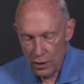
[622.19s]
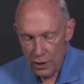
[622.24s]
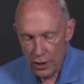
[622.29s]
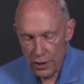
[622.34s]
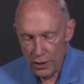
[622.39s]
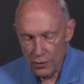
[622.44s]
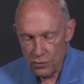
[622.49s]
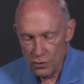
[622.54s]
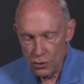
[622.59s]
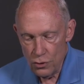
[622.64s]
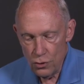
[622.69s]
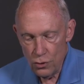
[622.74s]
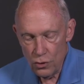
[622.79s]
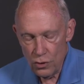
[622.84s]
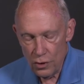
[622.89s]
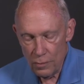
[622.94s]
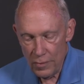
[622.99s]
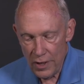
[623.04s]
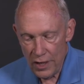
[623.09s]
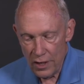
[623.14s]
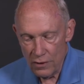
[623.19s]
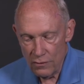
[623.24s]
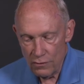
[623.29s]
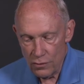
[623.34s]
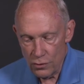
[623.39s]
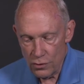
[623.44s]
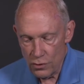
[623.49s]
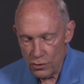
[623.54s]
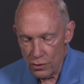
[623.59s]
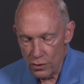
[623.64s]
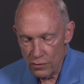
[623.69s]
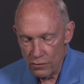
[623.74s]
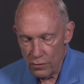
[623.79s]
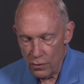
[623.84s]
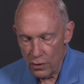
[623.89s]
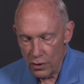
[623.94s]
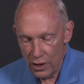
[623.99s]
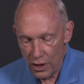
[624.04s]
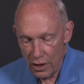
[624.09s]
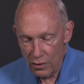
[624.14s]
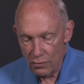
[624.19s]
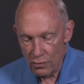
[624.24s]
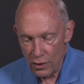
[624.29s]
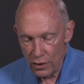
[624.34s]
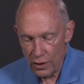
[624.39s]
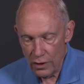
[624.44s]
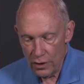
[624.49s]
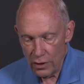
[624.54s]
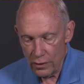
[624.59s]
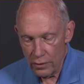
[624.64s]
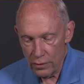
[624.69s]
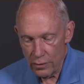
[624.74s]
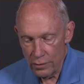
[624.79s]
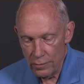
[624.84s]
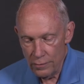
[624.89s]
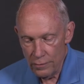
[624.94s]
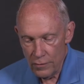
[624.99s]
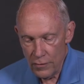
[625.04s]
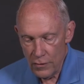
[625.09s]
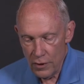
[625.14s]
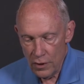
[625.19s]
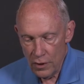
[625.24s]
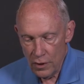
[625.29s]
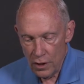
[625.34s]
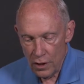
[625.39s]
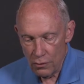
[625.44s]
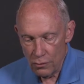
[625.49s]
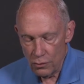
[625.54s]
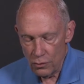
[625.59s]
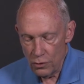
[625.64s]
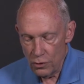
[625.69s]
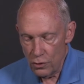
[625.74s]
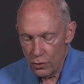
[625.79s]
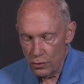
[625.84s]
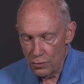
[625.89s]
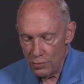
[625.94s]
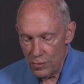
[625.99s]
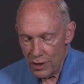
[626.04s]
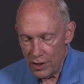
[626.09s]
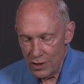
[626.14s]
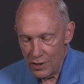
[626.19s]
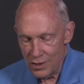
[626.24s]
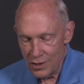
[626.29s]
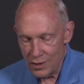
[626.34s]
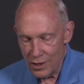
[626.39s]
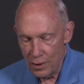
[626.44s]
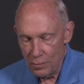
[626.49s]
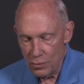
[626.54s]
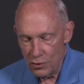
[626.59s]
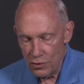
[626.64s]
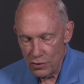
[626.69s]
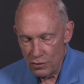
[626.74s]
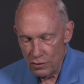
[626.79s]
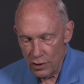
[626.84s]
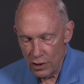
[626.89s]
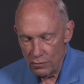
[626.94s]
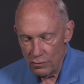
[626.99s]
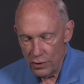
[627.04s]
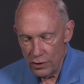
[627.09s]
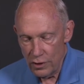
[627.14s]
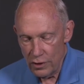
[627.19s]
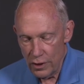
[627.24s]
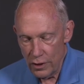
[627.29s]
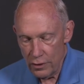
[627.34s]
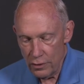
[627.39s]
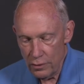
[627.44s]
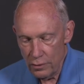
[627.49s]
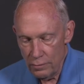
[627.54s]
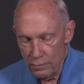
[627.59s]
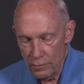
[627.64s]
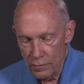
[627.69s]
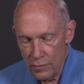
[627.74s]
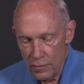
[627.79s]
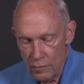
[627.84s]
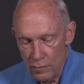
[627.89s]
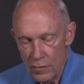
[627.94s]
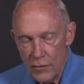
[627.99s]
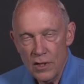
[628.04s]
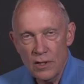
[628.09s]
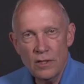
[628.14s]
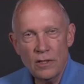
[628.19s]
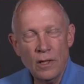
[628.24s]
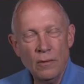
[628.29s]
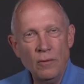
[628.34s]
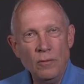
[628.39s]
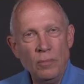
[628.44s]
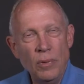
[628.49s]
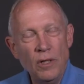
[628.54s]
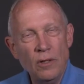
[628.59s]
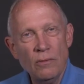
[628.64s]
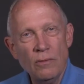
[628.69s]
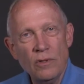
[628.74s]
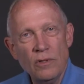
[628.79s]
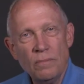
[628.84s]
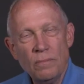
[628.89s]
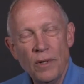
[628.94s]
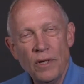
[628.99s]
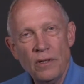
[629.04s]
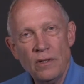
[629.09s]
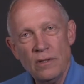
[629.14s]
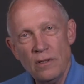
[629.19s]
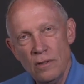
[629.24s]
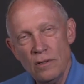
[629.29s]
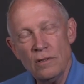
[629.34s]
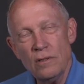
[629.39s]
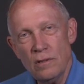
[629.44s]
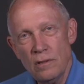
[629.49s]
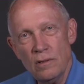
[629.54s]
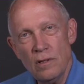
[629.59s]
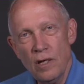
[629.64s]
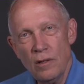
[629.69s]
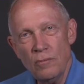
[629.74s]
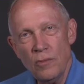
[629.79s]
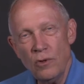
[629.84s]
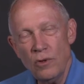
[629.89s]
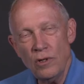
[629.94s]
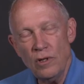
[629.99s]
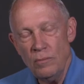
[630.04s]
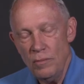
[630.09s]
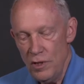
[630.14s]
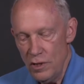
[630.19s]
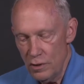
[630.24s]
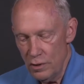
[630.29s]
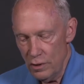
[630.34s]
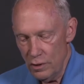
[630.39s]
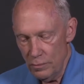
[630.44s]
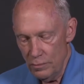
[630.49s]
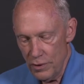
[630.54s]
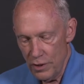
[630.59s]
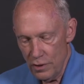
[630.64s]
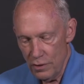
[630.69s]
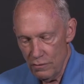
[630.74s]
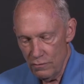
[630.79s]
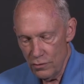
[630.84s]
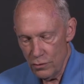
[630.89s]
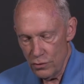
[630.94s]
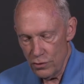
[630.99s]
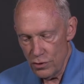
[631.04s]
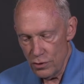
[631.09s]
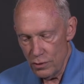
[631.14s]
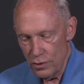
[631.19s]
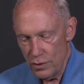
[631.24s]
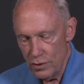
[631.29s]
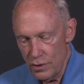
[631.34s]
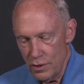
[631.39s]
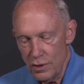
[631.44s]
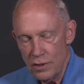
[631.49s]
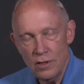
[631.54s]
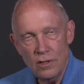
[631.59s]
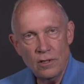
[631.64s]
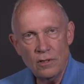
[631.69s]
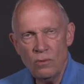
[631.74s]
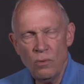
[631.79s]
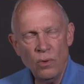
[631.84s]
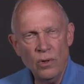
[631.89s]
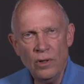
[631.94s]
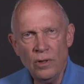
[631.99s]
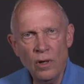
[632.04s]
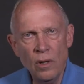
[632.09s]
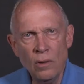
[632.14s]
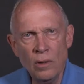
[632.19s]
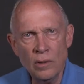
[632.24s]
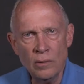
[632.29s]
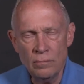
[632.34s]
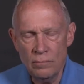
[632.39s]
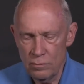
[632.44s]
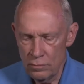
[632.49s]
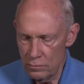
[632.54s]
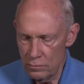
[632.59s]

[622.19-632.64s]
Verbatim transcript: He gives a new command, verse 34, love one another. Everyone will know my disciples, you love one another. Simon Peter responds this, I'm only going to be here a little bit. In verse 36 says, where are you going?